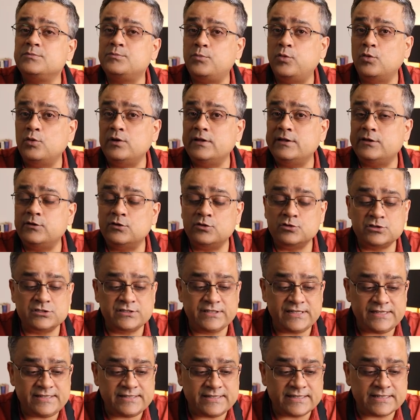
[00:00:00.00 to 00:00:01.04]
pull those
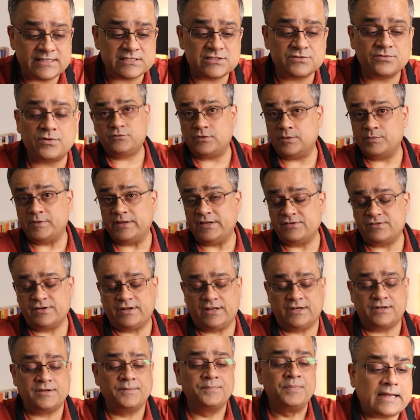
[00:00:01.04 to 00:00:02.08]
details from the
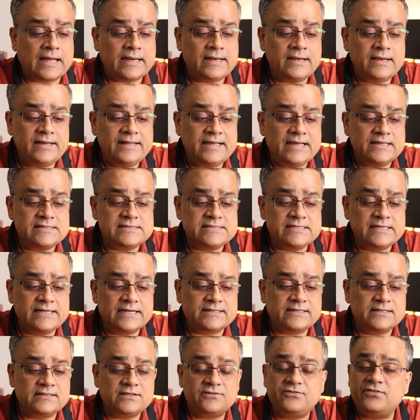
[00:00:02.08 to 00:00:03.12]
internet. Currently, I
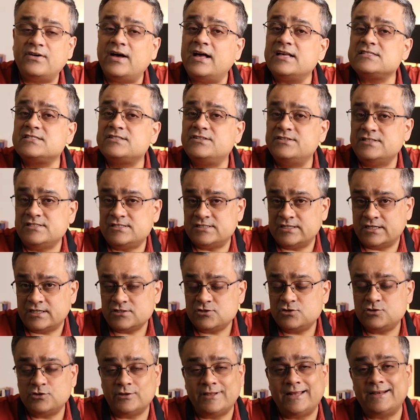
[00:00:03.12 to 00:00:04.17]
selected the fast research
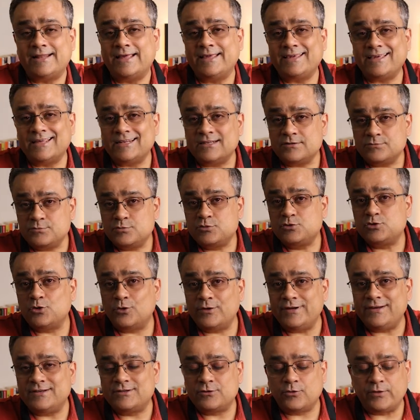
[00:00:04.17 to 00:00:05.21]
so that I can show
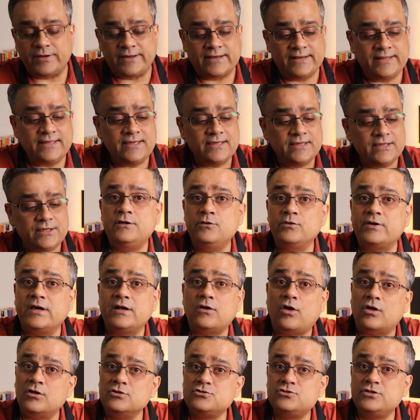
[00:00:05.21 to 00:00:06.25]
it quickly. You can
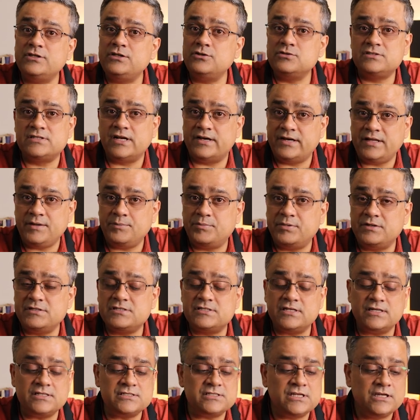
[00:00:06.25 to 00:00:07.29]
also use the deep
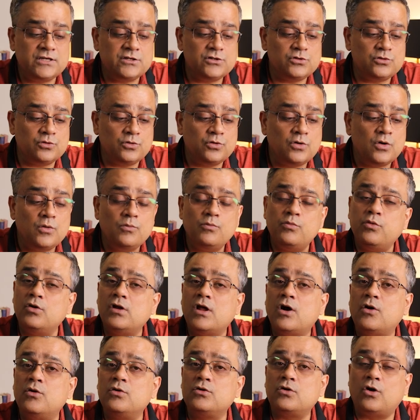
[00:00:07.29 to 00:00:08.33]
research to pull
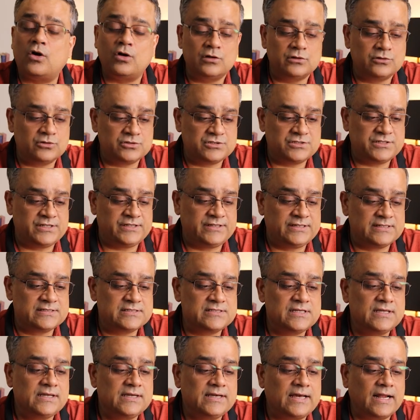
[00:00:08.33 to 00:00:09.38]
out all those
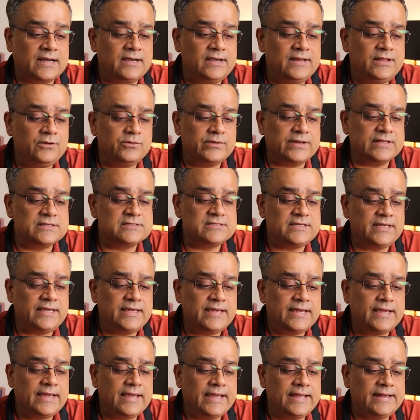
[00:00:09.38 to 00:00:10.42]
details. Currently, you can
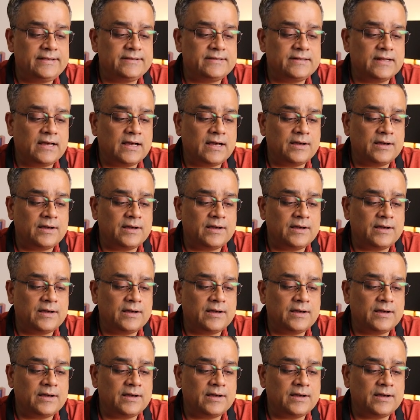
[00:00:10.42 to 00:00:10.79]
see it